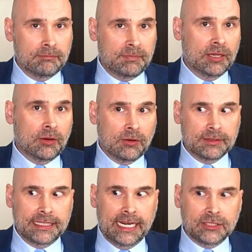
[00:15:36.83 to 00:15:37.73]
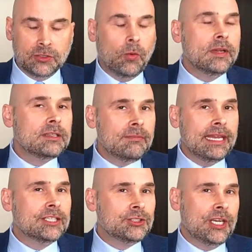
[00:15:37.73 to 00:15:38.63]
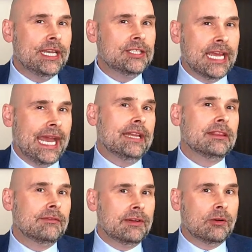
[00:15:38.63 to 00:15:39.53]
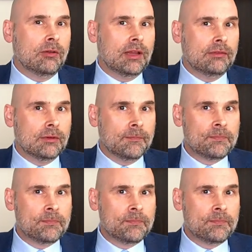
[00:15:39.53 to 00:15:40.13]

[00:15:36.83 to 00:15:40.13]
bill that is going to make a change at the federal level.